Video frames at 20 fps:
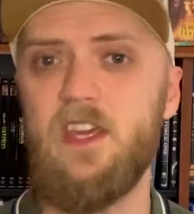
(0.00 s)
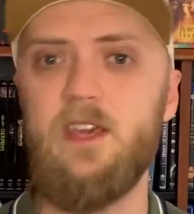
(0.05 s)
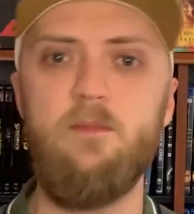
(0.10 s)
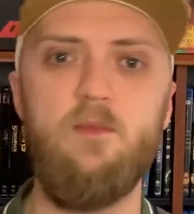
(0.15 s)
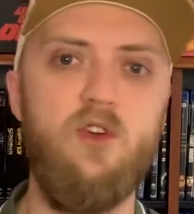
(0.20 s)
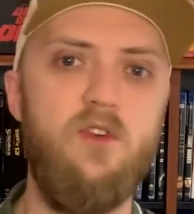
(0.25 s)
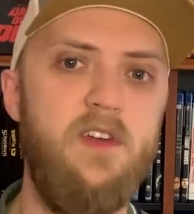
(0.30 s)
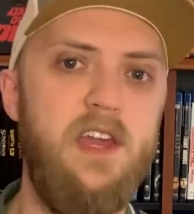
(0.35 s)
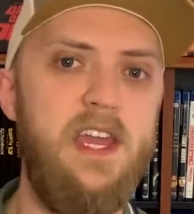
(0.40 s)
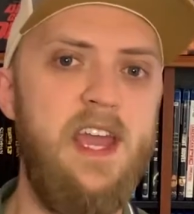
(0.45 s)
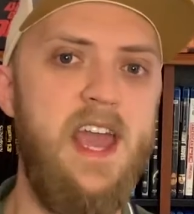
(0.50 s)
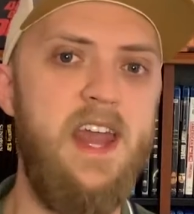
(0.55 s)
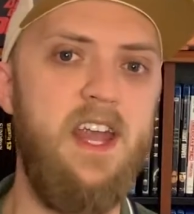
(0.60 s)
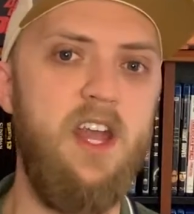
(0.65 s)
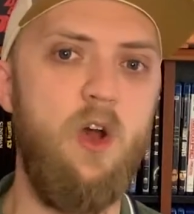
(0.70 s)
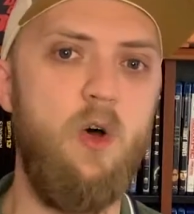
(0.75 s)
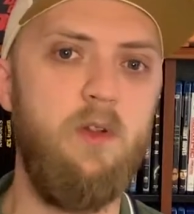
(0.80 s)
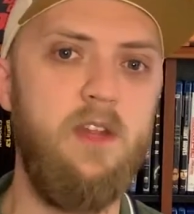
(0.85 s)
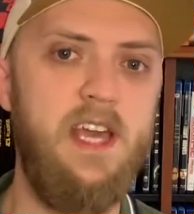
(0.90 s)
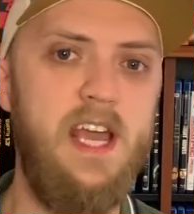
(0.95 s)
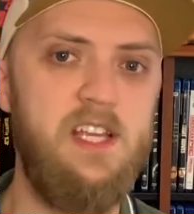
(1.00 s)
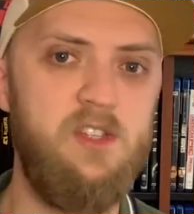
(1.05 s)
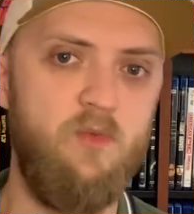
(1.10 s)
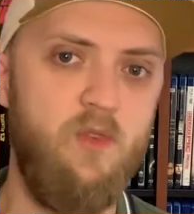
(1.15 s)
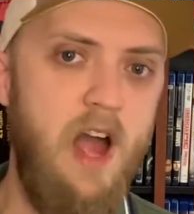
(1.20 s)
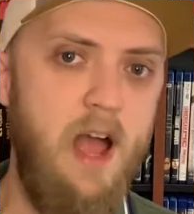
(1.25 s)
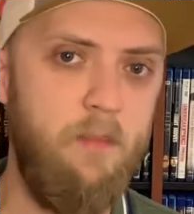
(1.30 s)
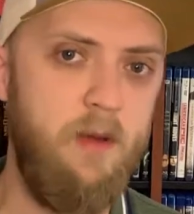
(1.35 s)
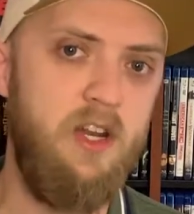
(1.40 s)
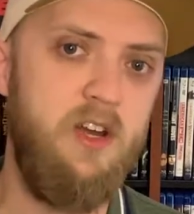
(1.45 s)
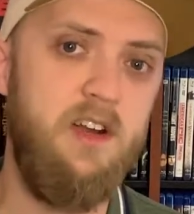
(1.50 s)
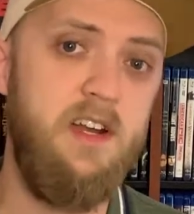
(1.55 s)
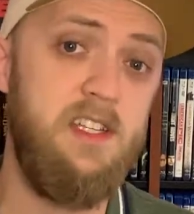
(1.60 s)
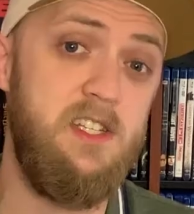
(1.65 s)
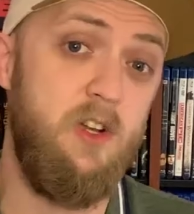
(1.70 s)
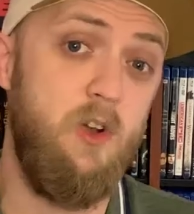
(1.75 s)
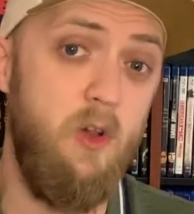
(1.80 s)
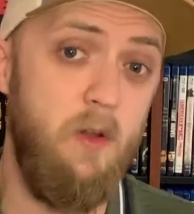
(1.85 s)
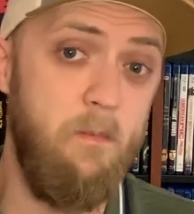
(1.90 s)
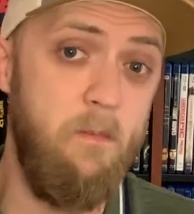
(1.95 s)
movie and it only has Robin Hood as
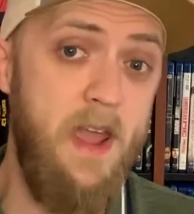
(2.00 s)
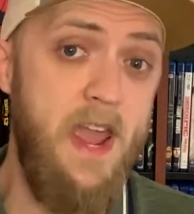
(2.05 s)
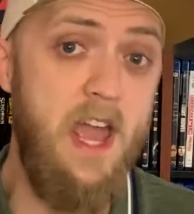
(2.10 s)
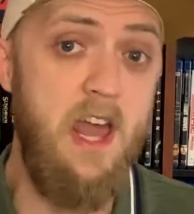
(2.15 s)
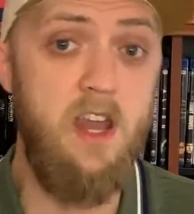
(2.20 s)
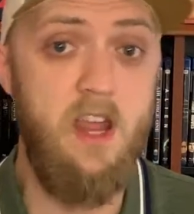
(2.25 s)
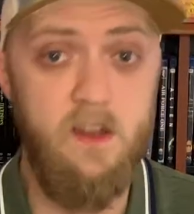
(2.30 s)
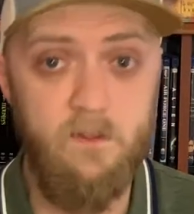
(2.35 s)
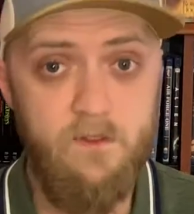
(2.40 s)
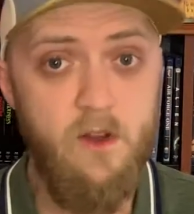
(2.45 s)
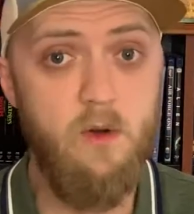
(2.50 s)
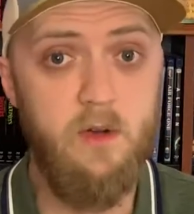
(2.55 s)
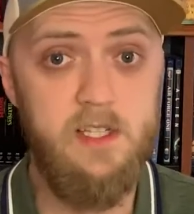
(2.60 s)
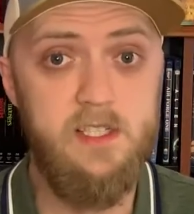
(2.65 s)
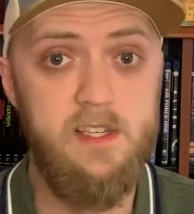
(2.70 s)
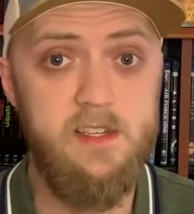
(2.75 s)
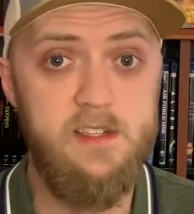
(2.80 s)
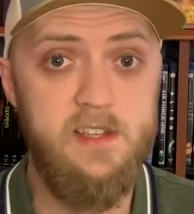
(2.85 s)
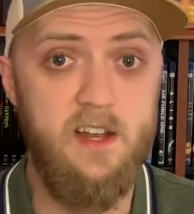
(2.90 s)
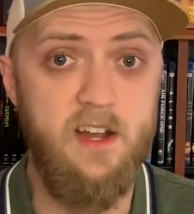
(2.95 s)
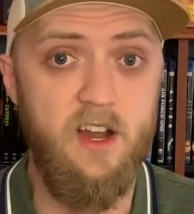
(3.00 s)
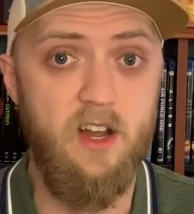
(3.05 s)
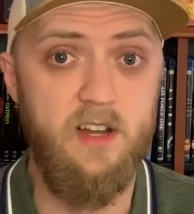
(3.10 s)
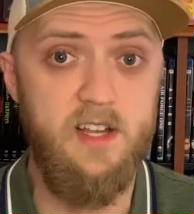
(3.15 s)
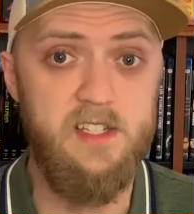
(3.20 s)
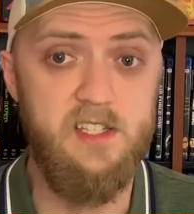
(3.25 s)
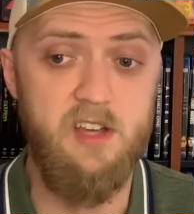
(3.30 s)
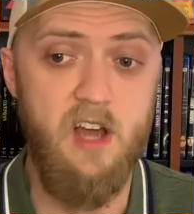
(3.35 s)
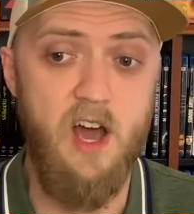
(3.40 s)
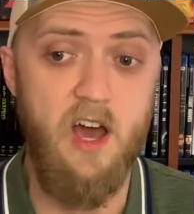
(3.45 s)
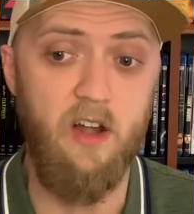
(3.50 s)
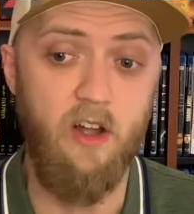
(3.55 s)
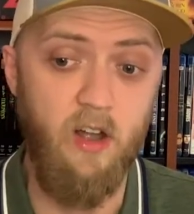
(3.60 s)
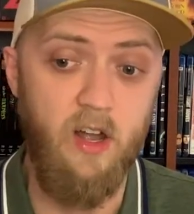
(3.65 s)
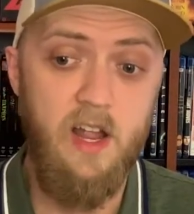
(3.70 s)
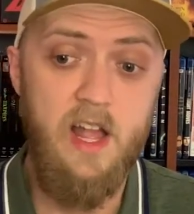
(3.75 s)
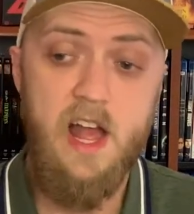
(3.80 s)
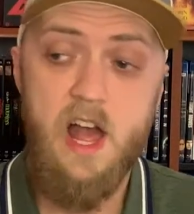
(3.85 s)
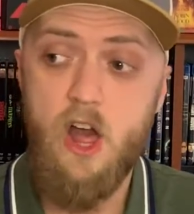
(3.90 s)
an old man and focuses in on his daughter.